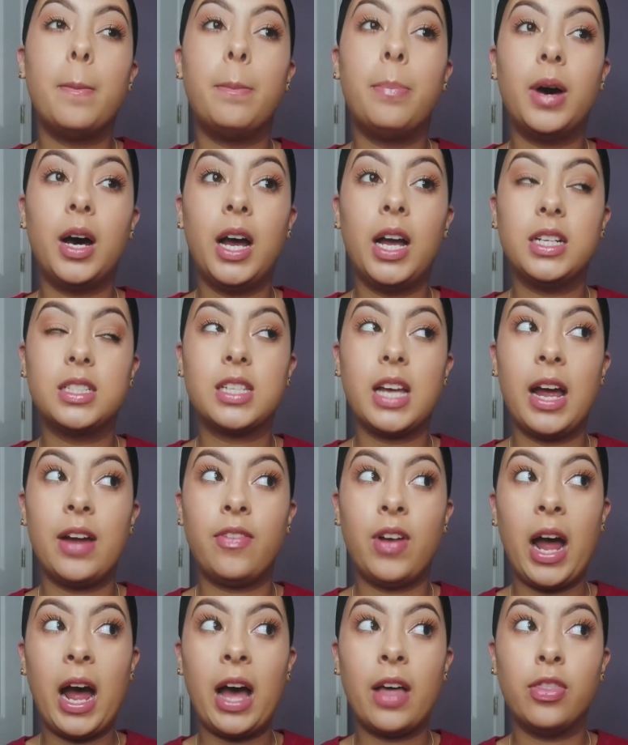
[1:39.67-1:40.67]
but
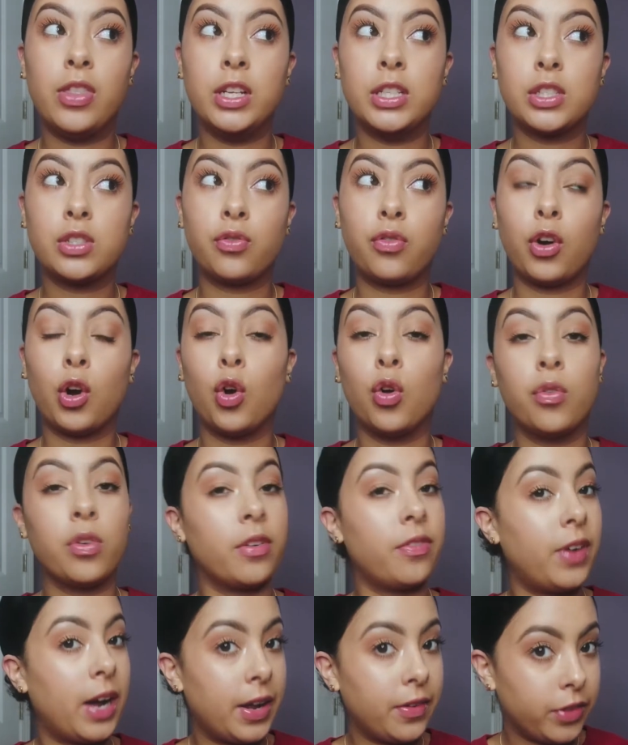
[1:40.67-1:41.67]
I've had this for
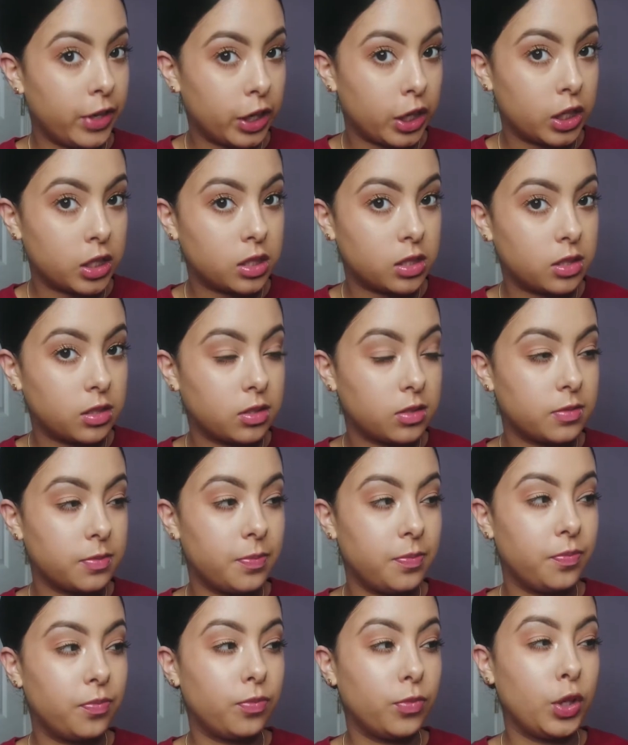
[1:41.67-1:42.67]
over 5 years.
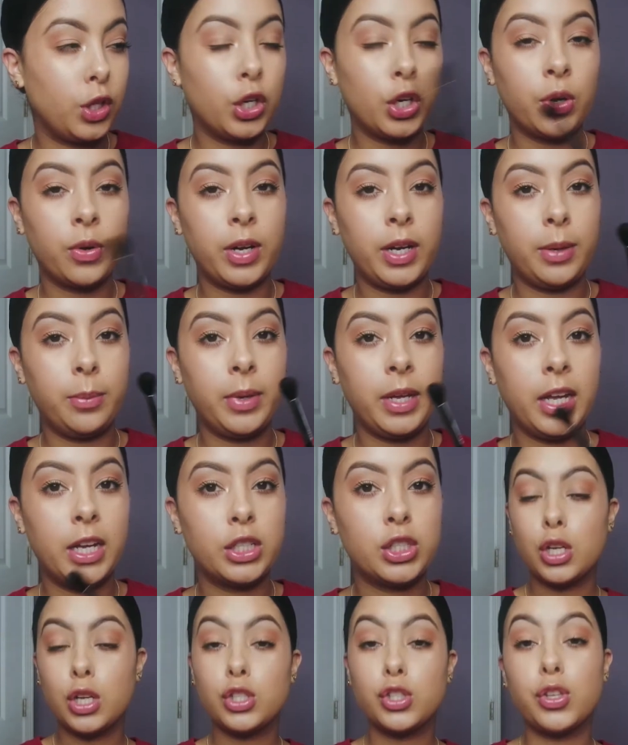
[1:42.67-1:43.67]
You know what I
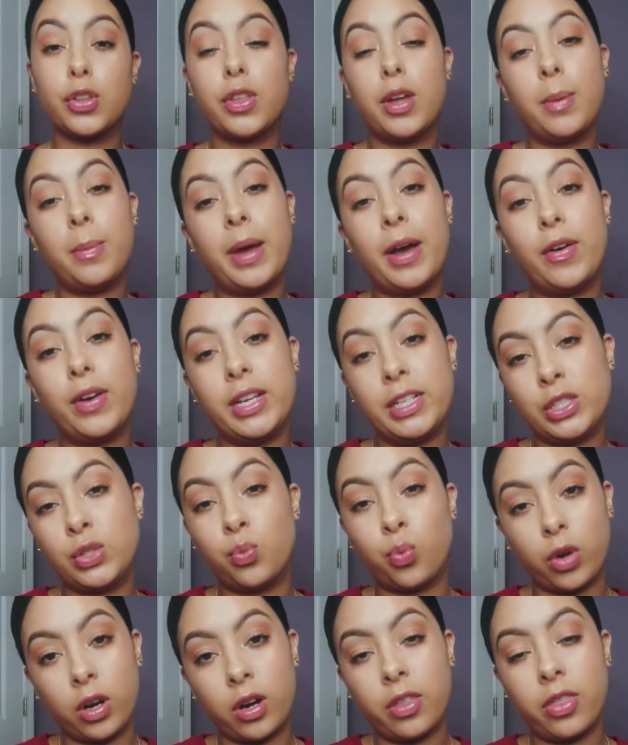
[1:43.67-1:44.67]
mean? So the amount
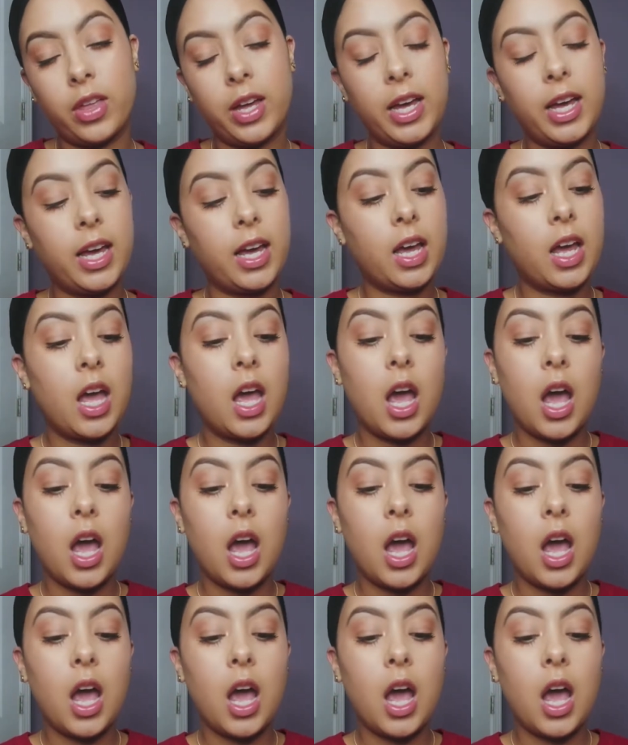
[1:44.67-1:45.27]
is worth it.